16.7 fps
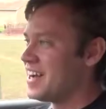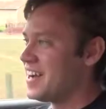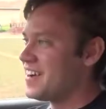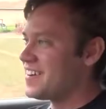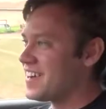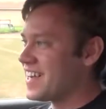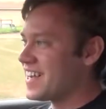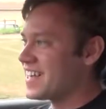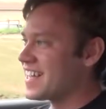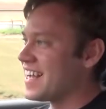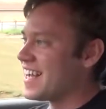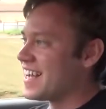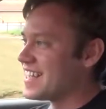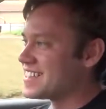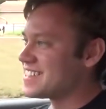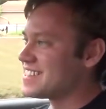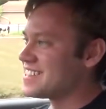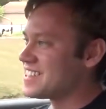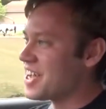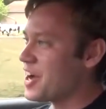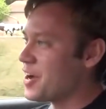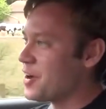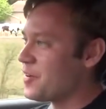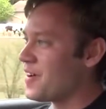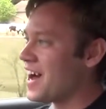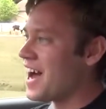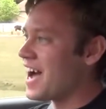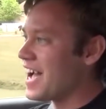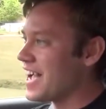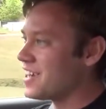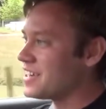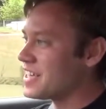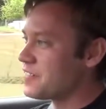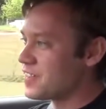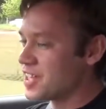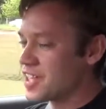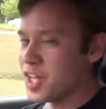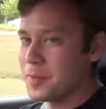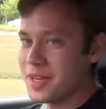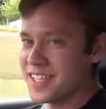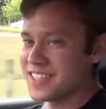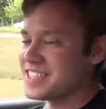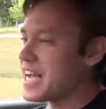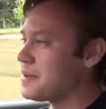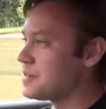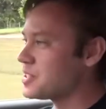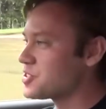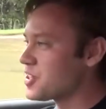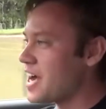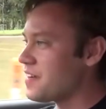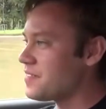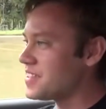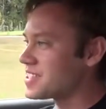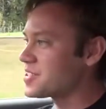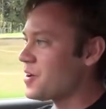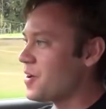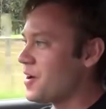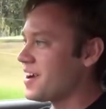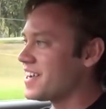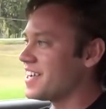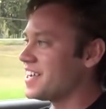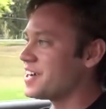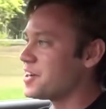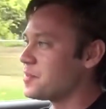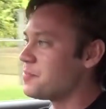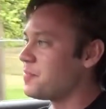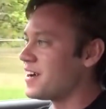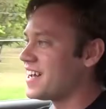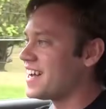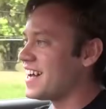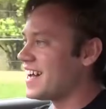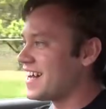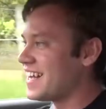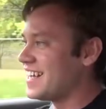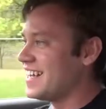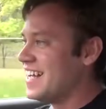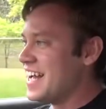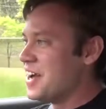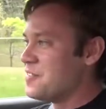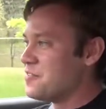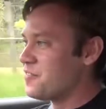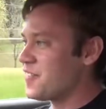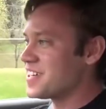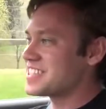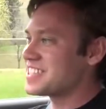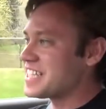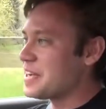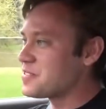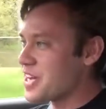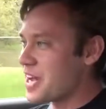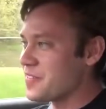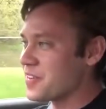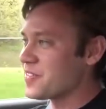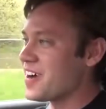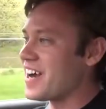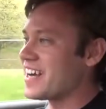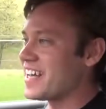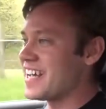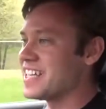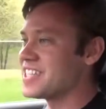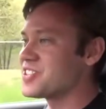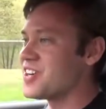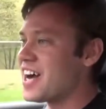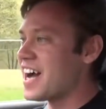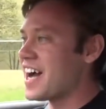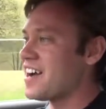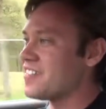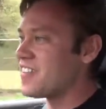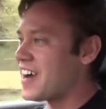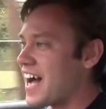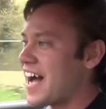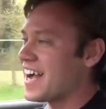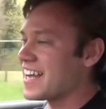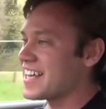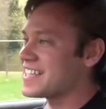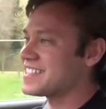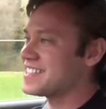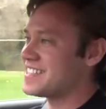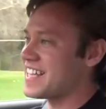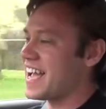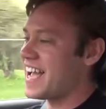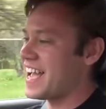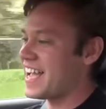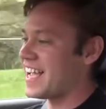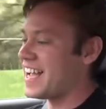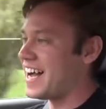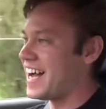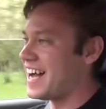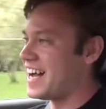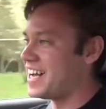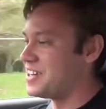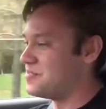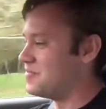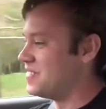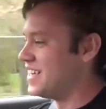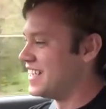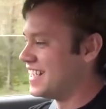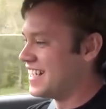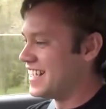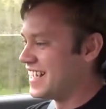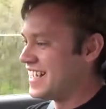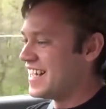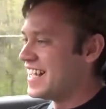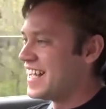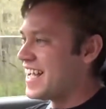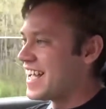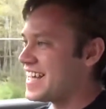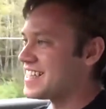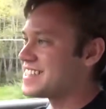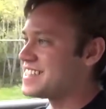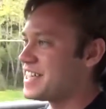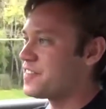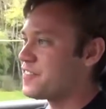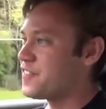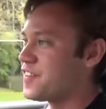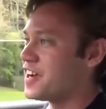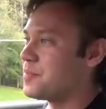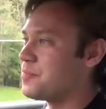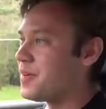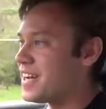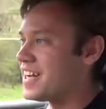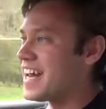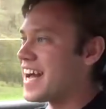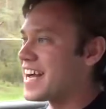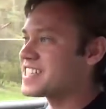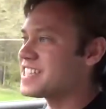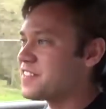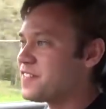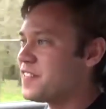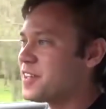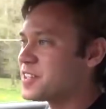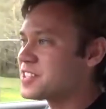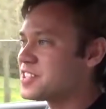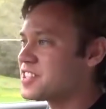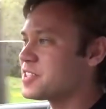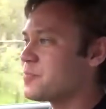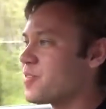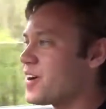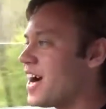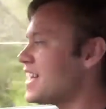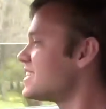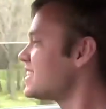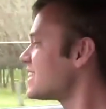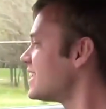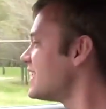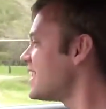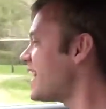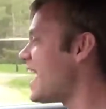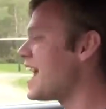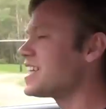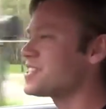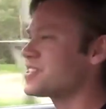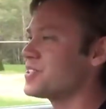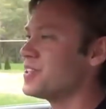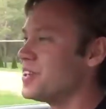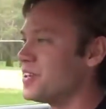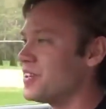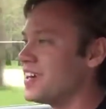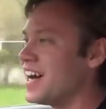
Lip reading: All right, guys, so I only have a little bit of time to drive this car here, but first time driving right-hand drive, I gotta say, it's different, but it actually feels surprisingly natural.